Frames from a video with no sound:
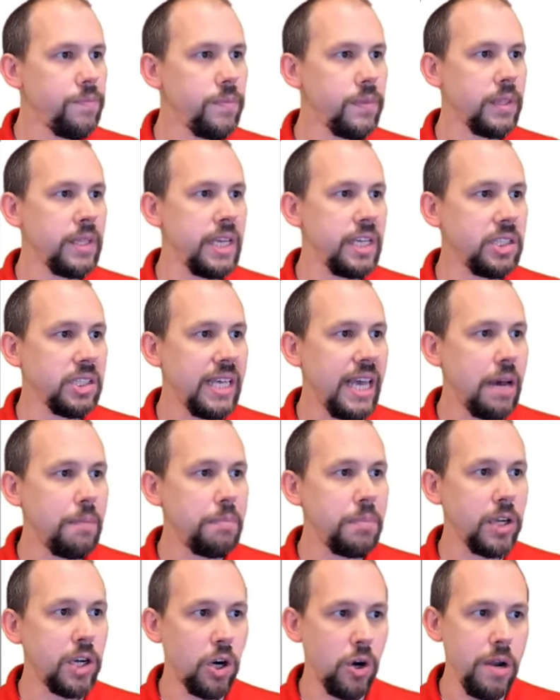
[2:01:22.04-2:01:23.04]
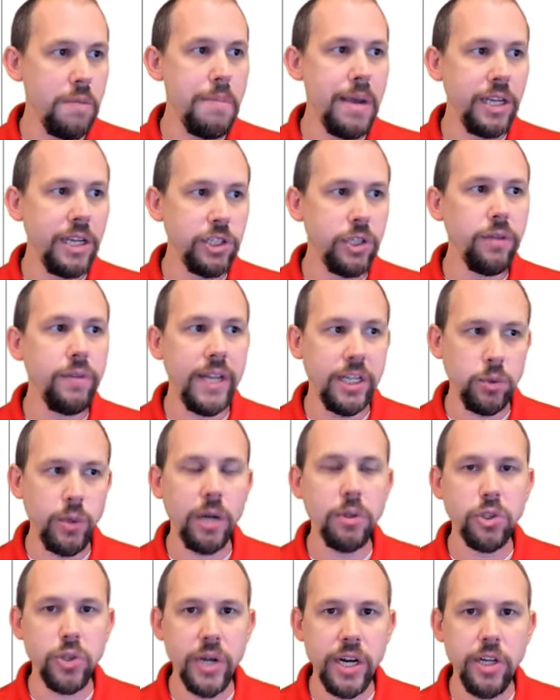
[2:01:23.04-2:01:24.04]
This kept the current measure. That's what I
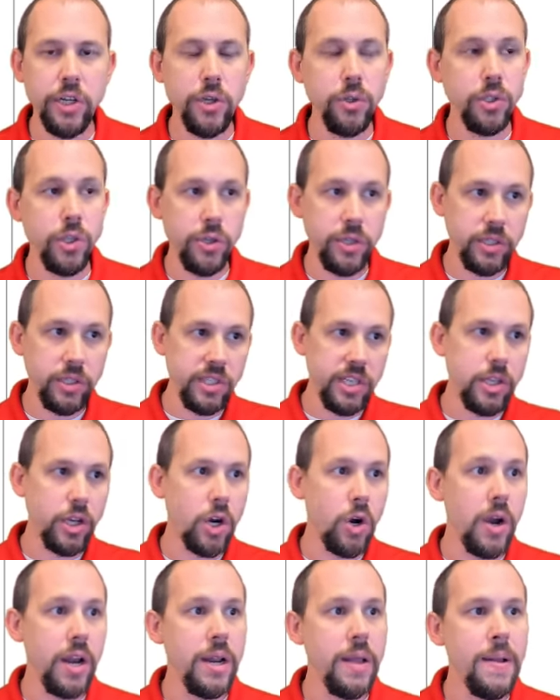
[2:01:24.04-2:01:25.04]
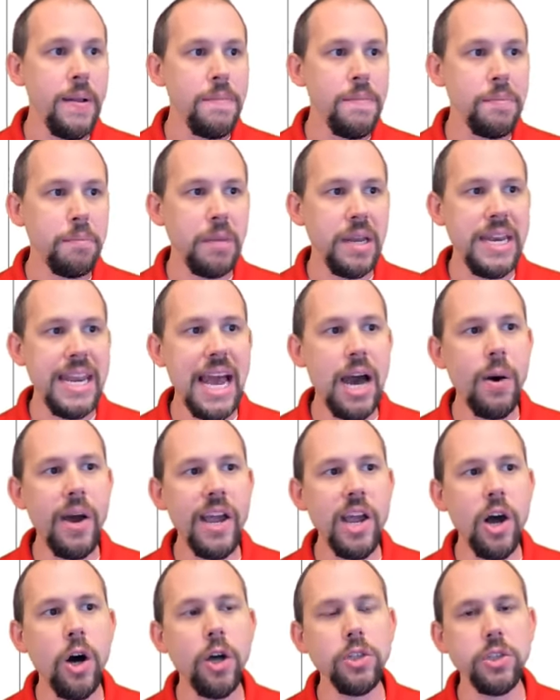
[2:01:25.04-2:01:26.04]
was trying to do so you can see the current. But now I
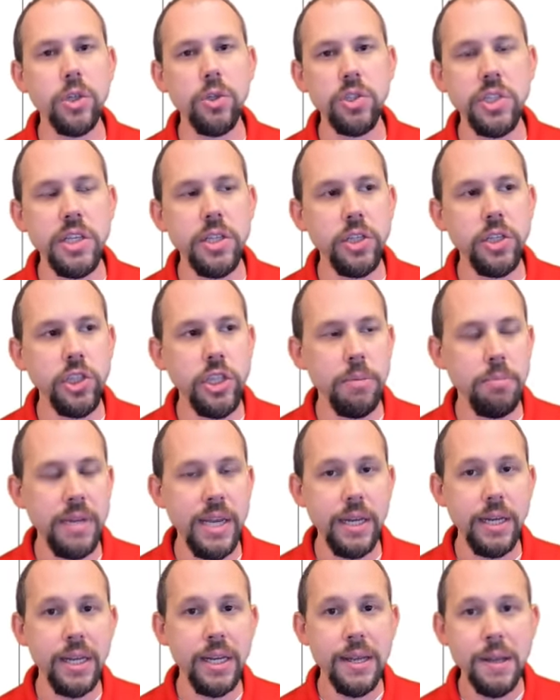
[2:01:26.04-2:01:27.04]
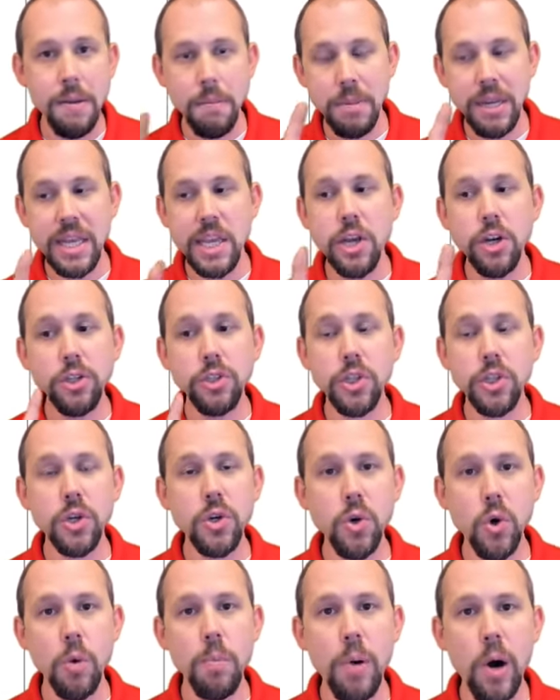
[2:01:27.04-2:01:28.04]
also see the ship date. But here's the
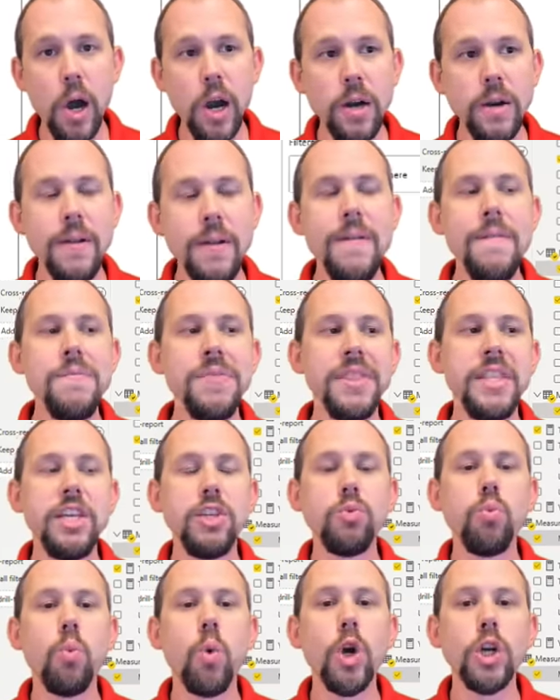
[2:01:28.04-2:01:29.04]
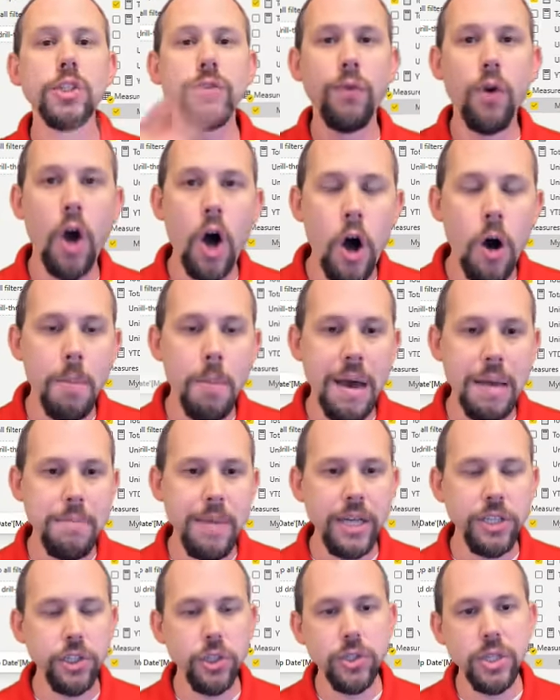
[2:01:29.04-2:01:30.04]
cool part. This works for all my
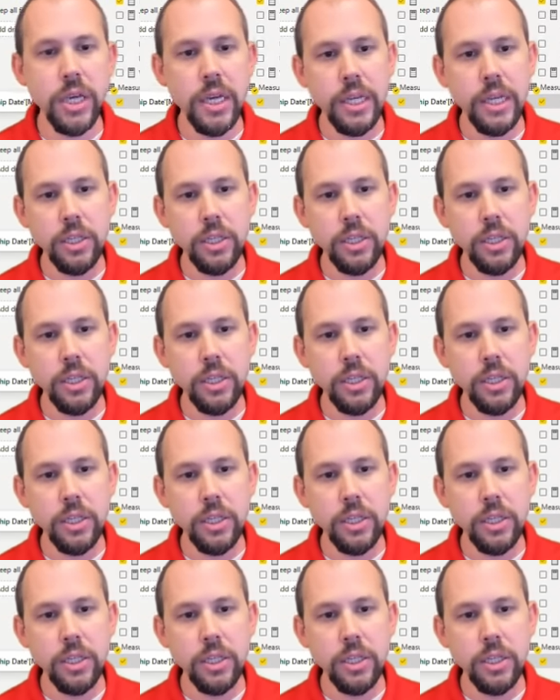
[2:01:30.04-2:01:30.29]
measures.